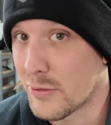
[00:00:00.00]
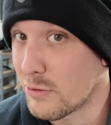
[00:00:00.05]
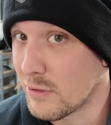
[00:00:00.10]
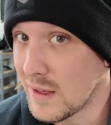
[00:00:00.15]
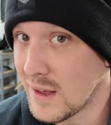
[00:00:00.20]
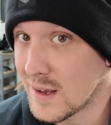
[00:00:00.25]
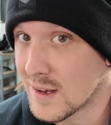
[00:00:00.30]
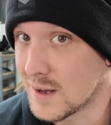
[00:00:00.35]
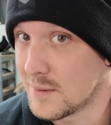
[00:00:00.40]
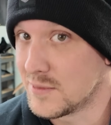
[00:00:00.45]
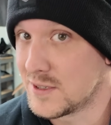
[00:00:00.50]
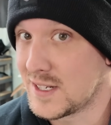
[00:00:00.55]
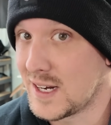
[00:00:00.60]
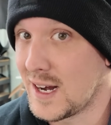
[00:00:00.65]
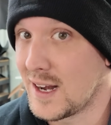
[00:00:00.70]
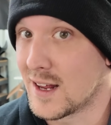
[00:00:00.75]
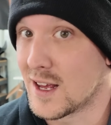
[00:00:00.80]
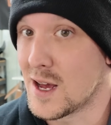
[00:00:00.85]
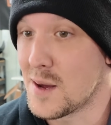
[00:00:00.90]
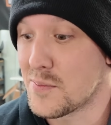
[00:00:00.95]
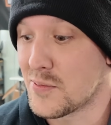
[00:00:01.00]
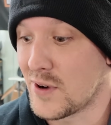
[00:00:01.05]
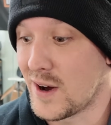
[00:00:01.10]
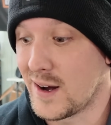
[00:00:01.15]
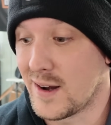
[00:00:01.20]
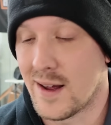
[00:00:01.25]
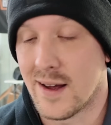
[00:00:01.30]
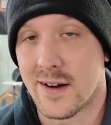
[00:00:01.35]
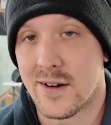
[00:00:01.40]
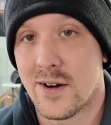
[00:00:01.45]
think I'm standing
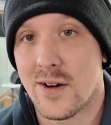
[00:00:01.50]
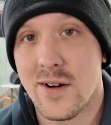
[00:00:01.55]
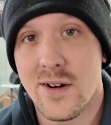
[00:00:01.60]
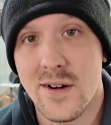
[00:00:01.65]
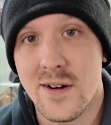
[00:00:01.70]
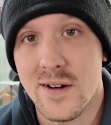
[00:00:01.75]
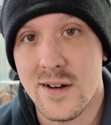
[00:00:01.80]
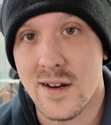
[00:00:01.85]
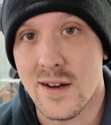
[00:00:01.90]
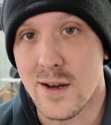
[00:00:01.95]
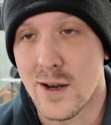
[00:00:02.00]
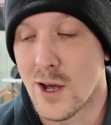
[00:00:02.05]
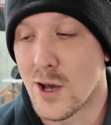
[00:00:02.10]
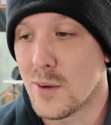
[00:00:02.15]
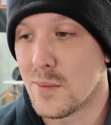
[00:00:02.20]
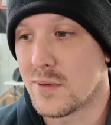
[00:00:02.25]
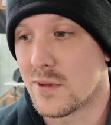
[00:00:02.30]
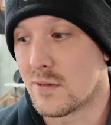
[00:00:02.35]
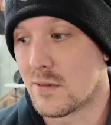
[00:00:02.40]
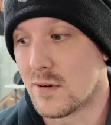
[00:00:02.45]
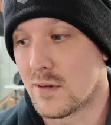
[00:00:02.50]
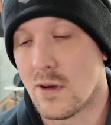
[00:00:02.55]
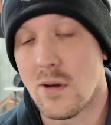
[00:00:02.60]
upright. I hurt, but they're